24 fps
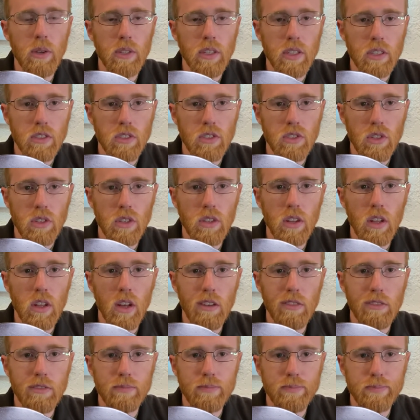you can just turn it
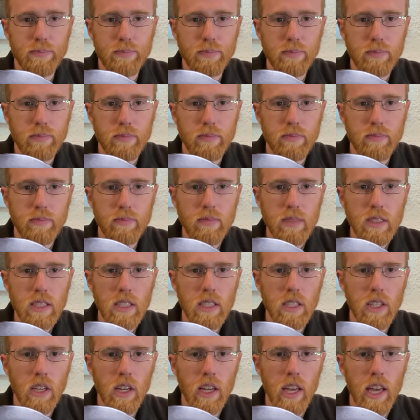off.
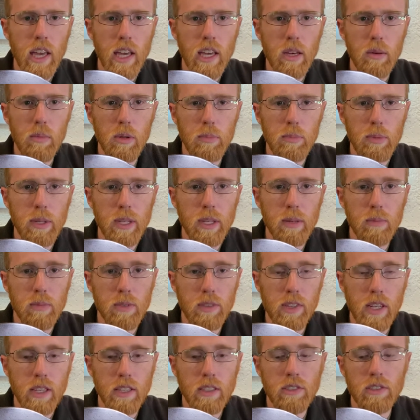You got AM and PM
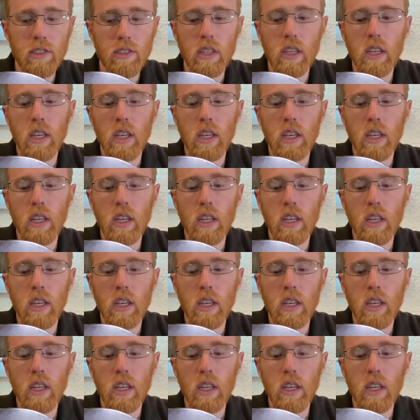settings.